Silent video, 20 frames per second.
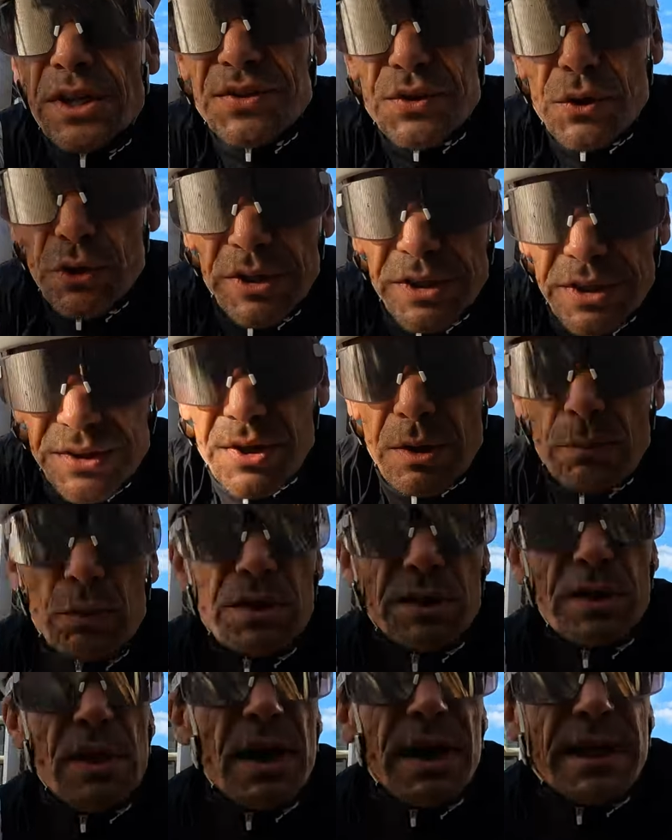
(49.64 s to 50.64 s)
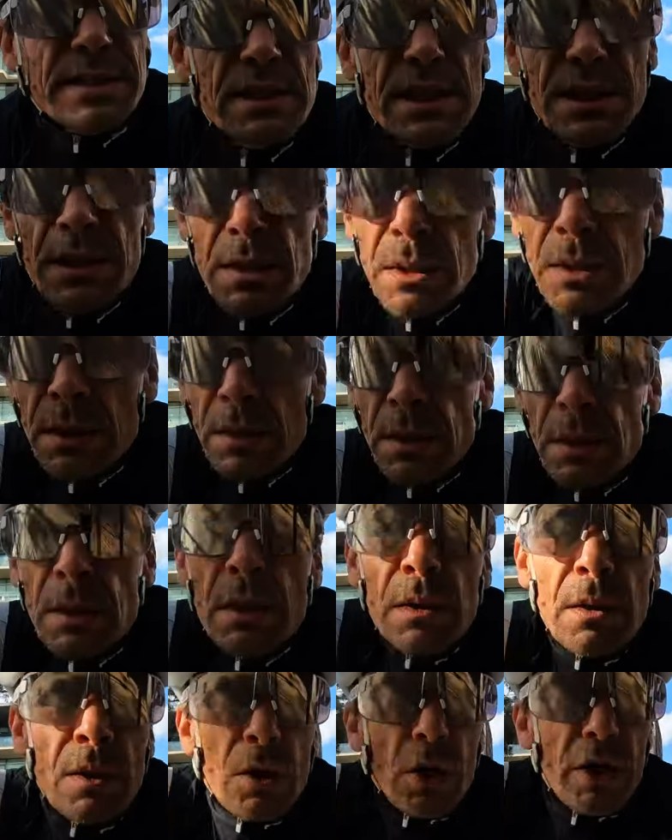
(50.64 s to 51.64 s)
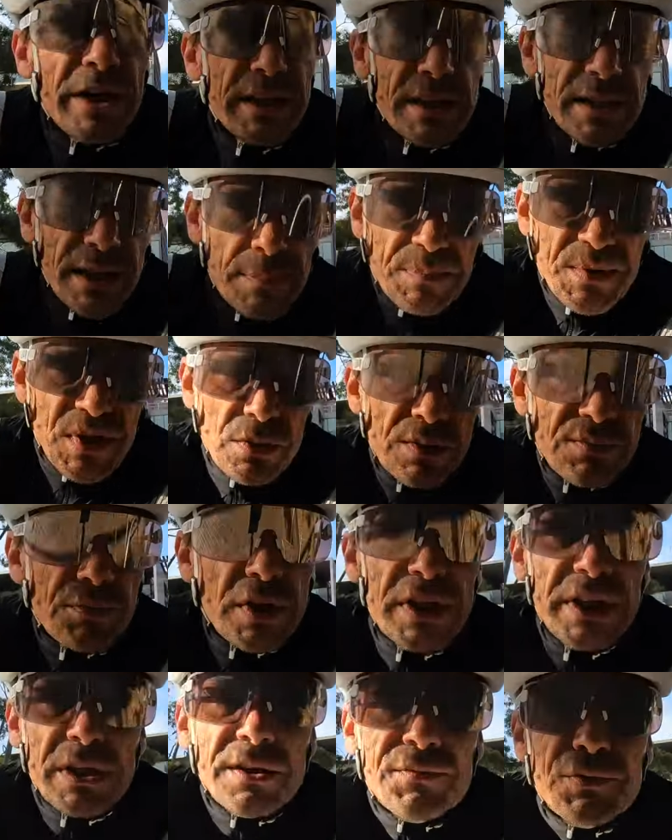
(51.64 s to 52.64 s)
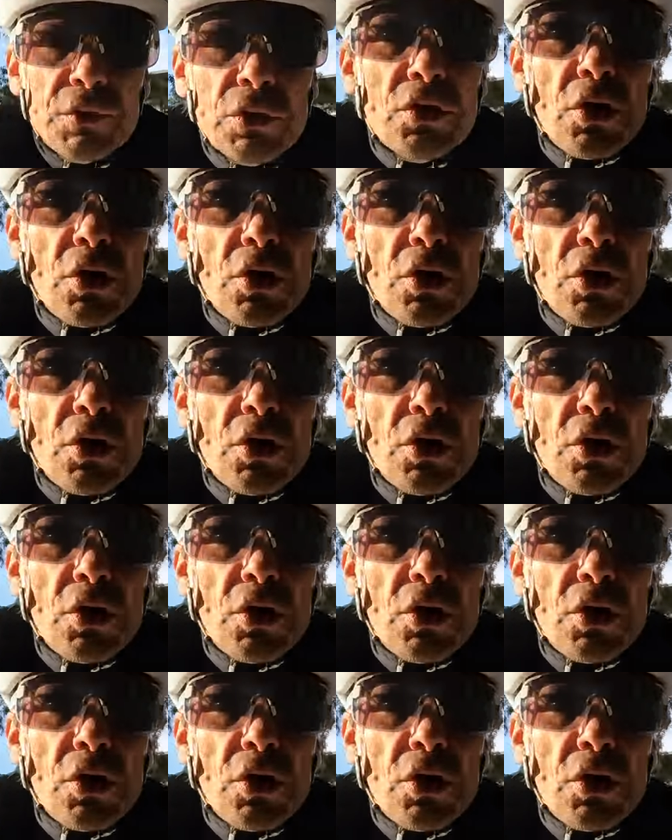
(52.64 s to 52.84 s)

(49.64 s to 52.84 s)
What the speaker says: as early as I would have liked. I ended up sort of reading a few